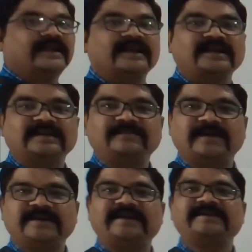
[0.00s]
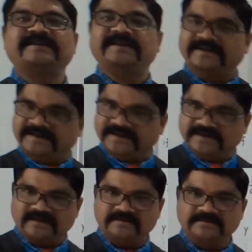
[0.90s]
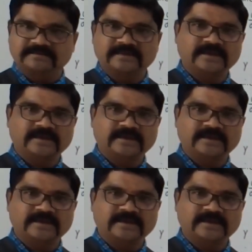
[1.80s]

indefinite integral.